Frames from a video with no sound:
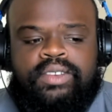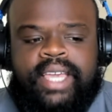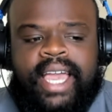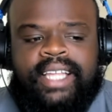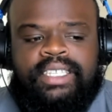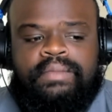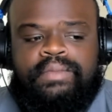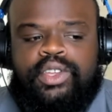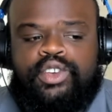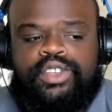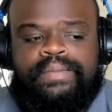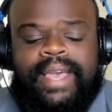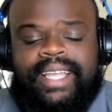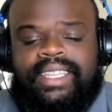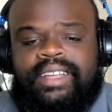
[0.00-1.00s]
got some dudes
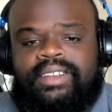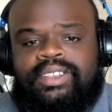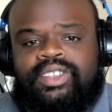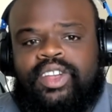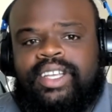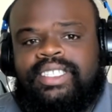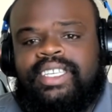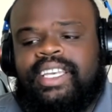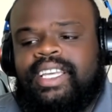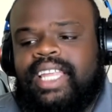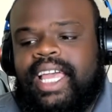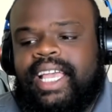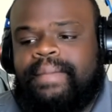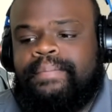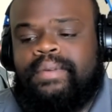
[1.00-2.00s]
back there dressing
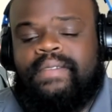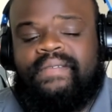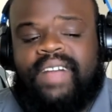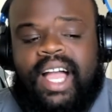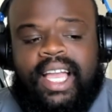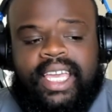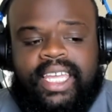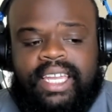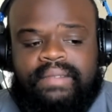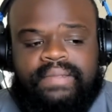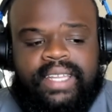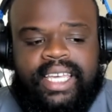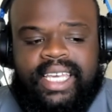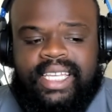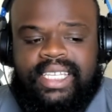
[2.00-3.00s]
like provocatively,